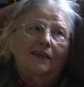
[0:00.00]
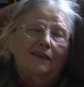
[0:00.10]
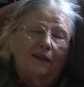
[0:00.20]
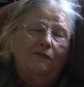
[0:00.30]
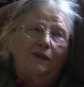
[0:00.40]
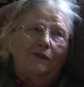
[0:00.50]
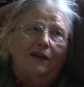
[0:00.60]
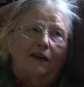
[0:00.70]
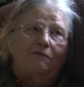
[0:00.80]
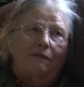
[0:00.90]
even though I
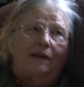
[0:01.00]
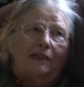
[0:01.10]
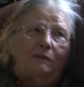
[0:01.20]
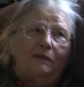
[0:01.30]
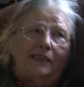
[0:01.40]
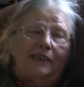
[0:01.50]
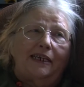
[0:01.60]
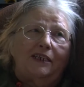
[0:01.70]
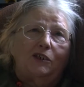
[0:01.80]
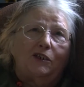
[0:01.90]
have my
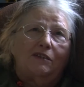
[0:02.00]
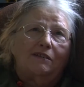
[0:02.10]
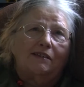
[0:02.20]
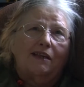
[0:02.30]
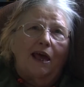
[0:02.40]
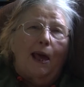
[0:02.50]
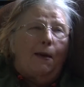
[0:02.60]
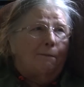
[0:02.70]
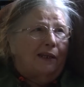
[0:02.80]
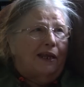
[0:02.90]
limitations,
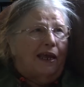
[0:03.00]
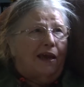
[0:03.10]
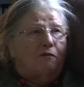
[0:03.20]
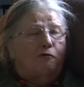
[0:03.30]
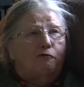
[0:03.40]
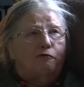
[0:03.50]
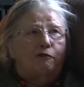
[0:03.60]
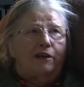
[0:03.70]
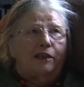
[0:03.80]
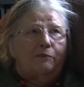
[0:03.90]
but I have a
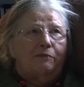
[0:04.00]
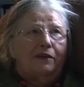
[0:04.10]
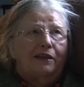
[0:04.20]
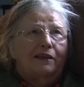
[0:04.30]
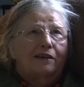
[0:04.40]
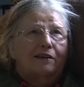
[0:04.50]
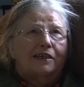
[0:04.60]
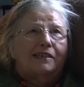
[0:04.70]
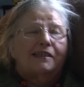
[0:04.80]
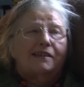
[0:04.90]
freedom
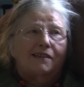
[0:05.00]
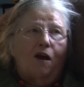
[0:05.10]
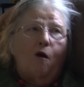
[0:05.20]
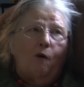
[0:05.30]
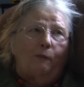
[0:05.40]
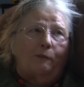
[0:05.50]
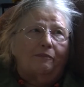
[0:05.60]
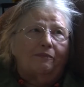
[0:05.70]
because this is home.